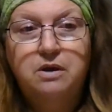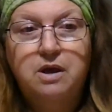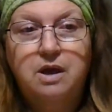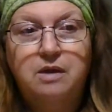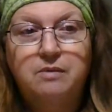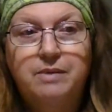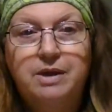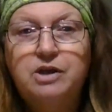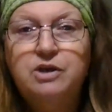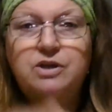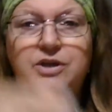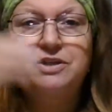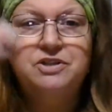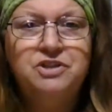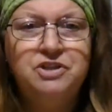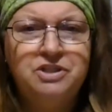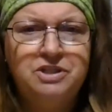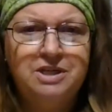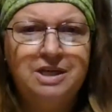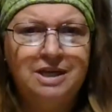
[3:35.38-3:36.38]
And you can
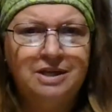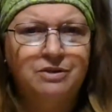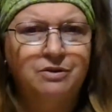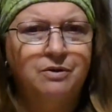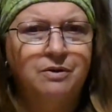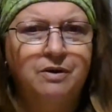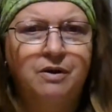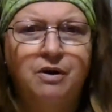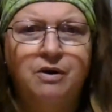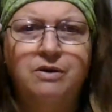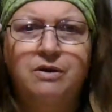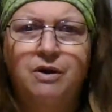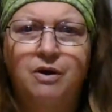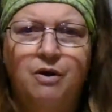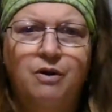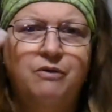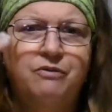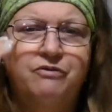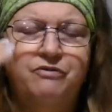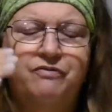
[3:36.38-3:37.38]
see they're
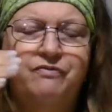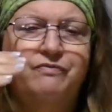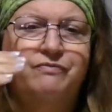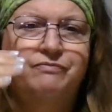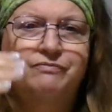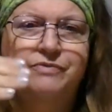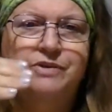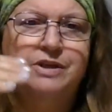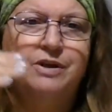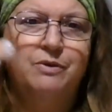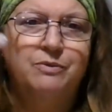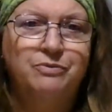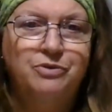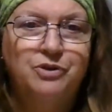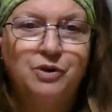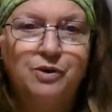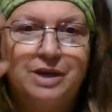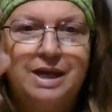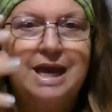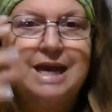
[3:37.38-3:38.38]
all,
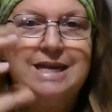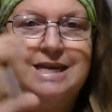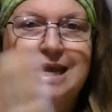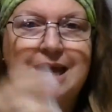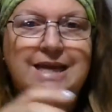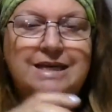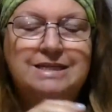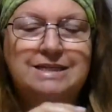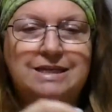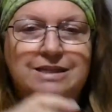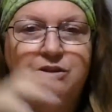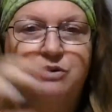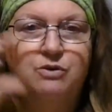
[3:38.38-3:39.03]
they're connected.